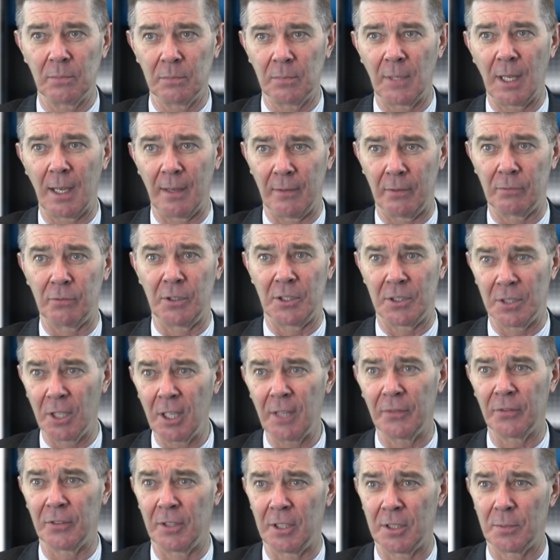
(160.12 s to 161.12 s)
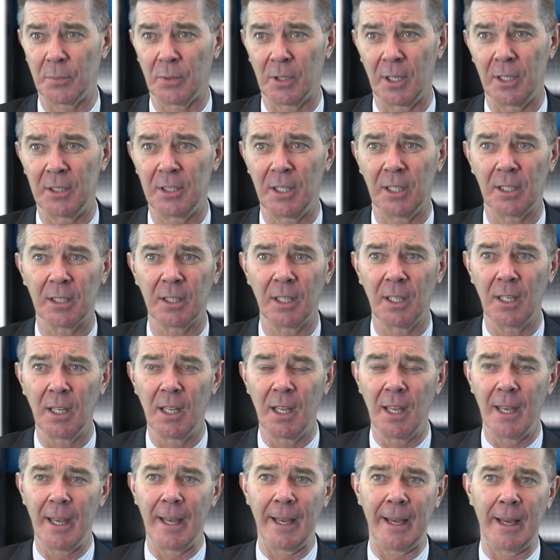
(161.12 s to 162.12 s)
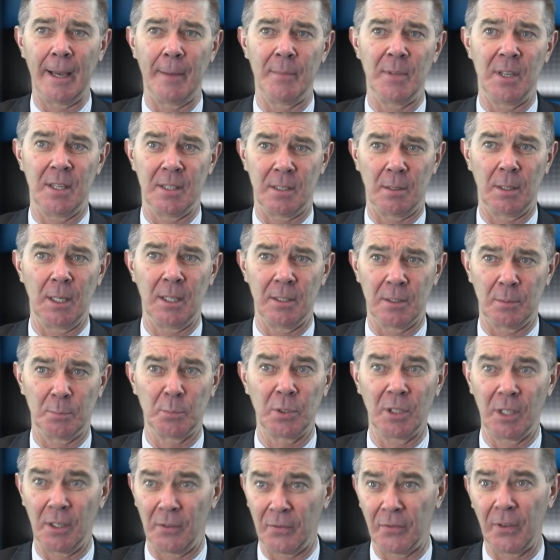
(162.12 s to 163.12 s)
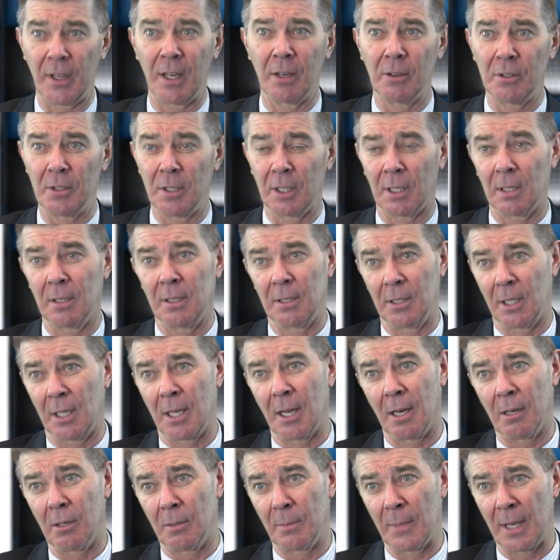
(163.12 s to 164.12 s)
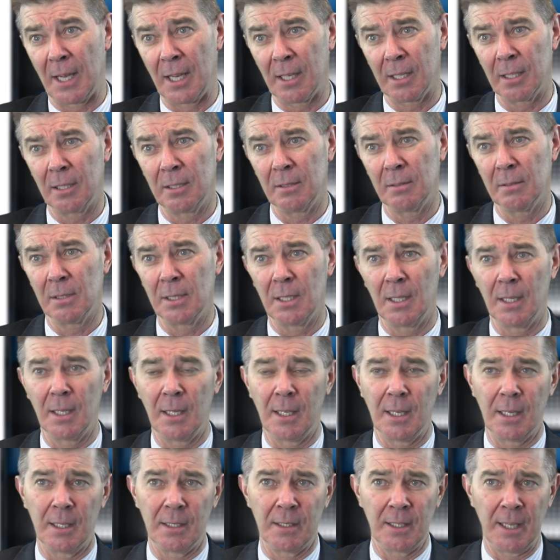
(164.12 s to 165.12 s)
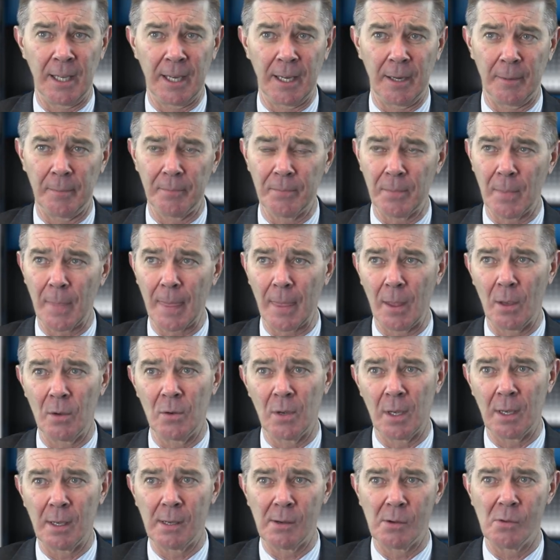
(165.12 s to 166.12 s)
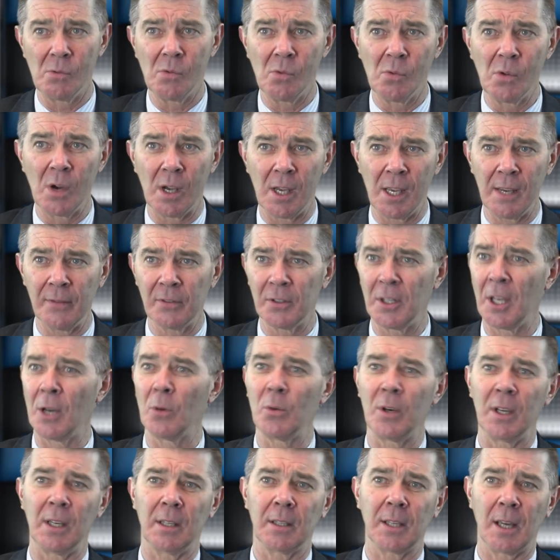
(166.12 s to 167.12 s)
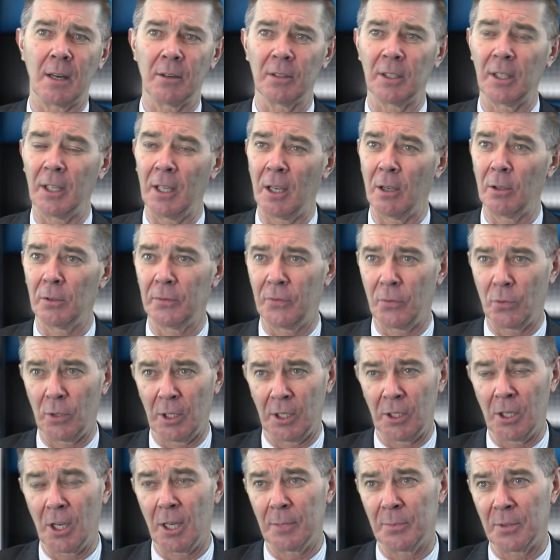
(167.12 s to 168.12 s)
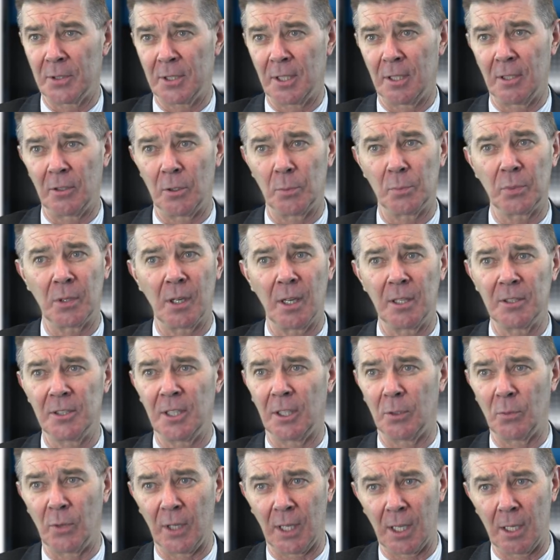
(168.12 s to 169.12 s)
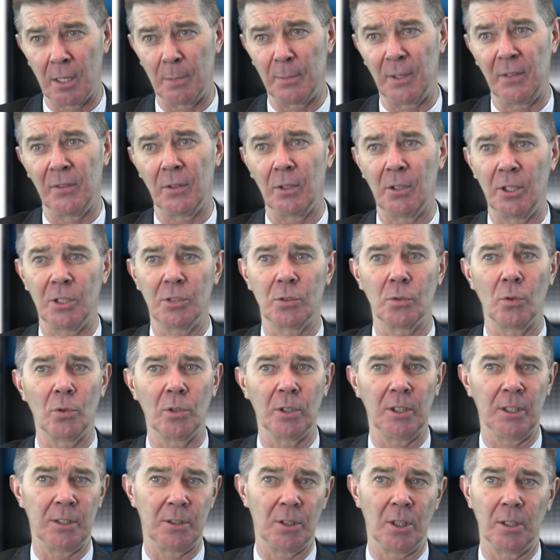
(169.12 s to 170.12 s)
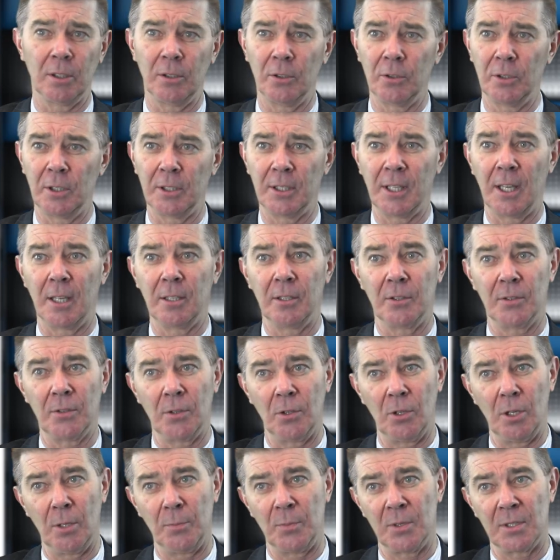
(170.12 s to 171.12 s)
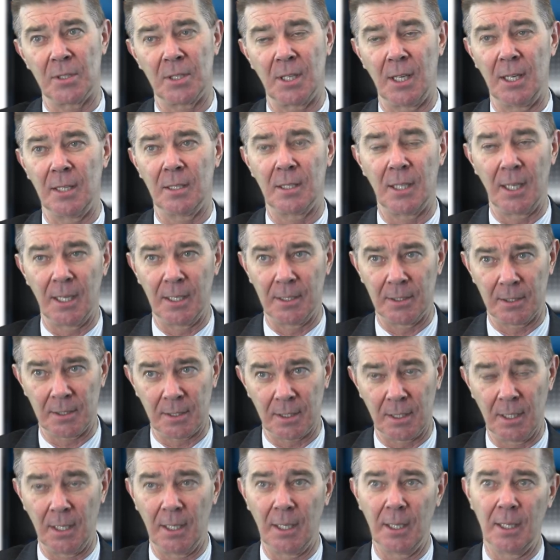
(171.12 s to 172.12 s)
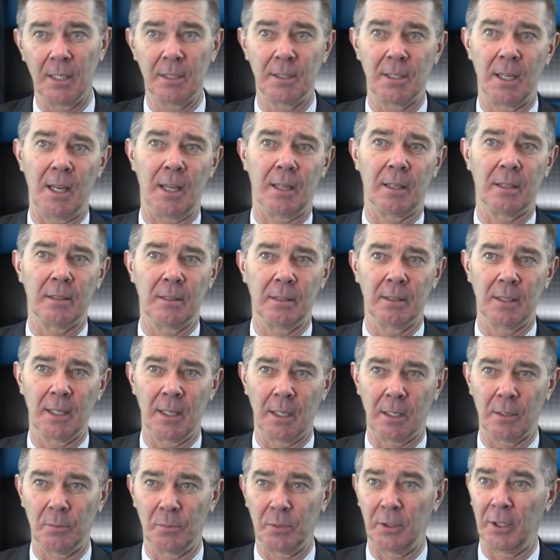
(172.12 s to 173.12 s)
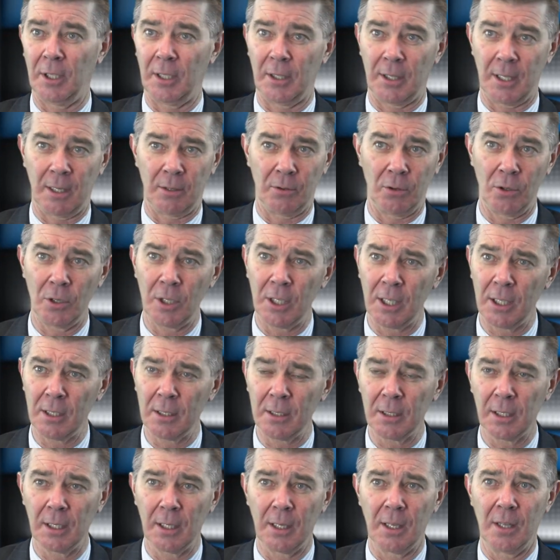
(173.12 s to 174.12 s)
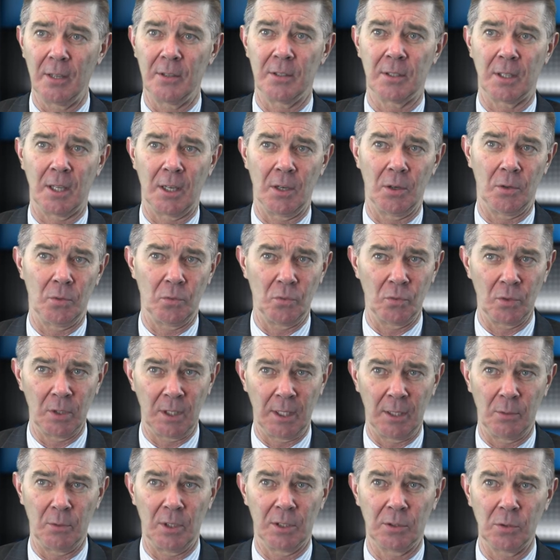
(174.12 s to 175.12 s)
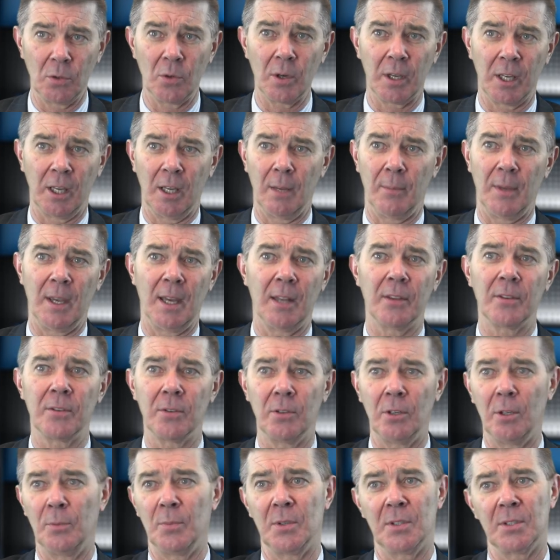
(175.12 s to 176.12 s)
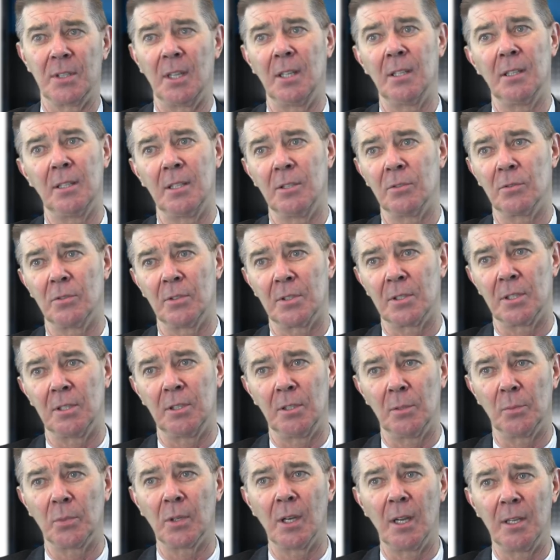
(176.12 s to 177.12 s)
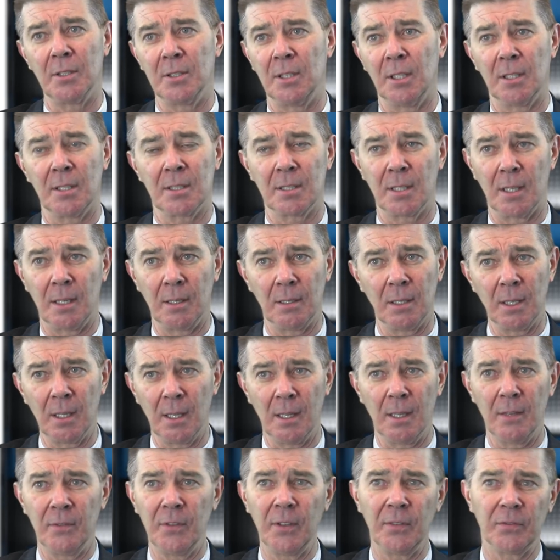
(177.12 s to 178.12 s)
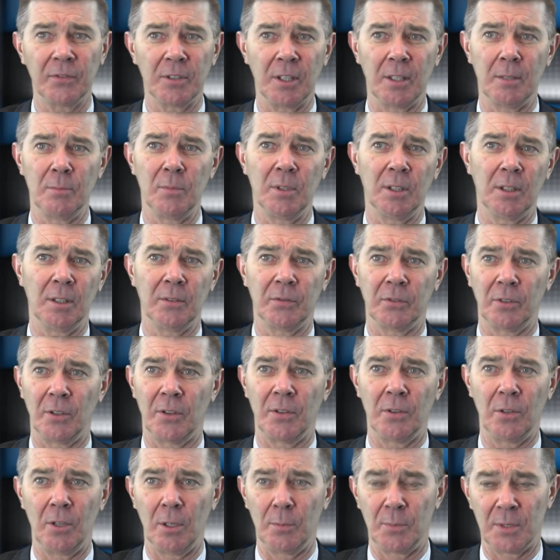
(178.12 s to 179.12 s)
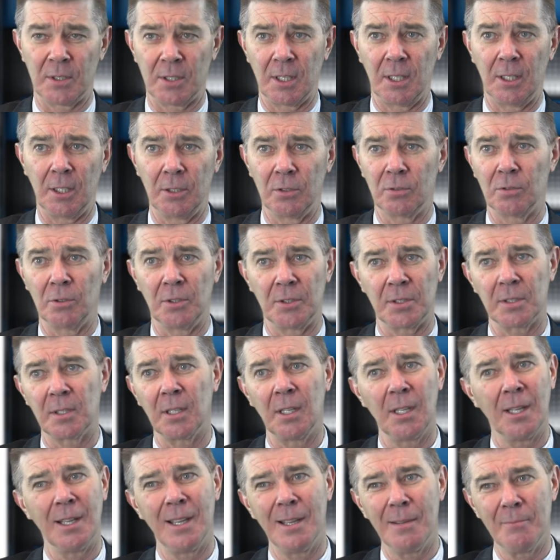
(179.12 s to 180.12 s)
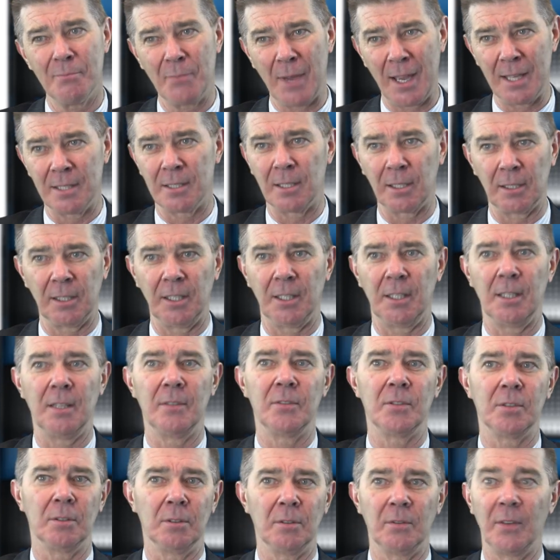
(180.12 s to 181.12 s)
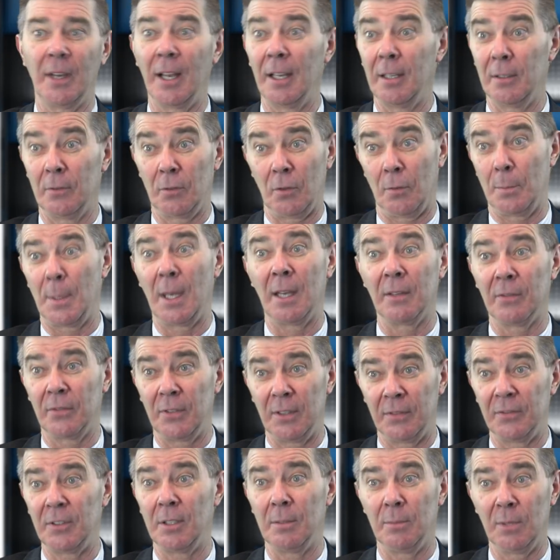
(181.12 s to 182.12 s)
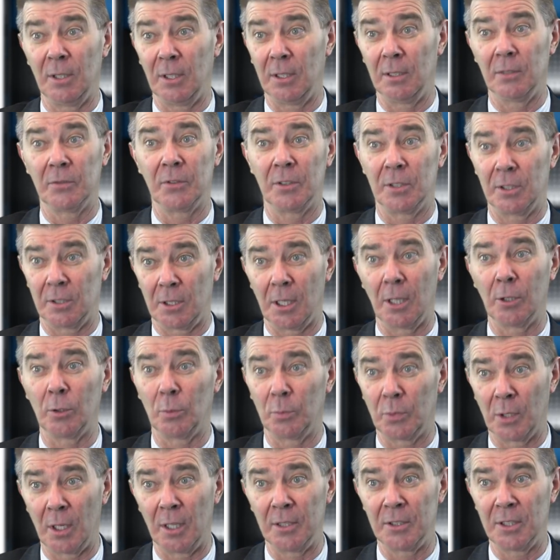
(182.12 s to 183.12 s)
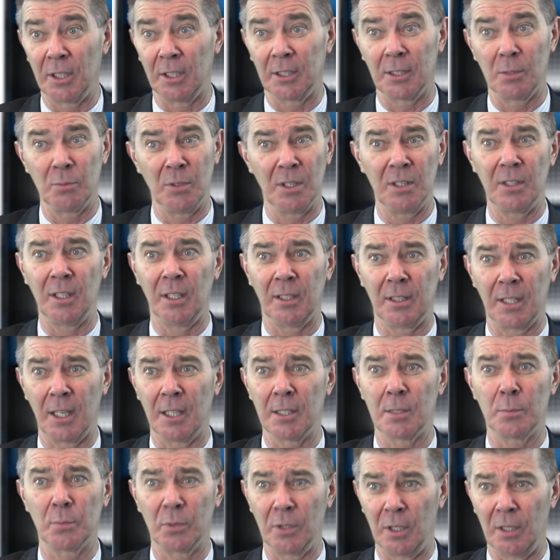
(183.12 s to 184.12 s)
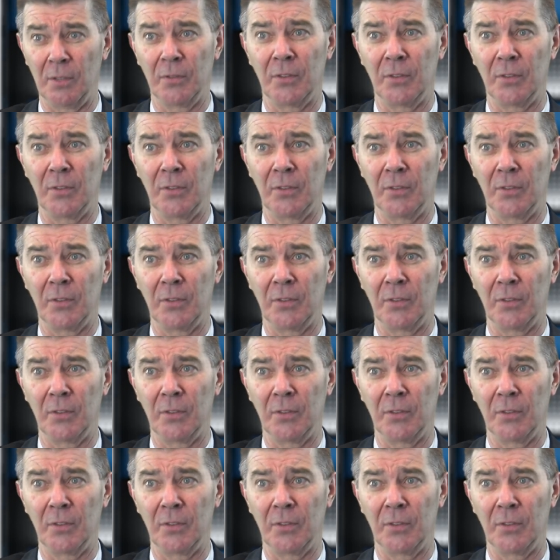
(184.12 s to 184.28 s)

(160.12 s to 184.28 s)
have received for this project, is pretty fair in the current market. Now, even though we currently hold 49% of the project, we're going to be very shortly diluted down to 30% as Teck complete their earn-in. So really we're talking about 30% interest in the project. So 15 million for a 30% interest basically gives you a value of about 50 million for the total project, and we think that's pretty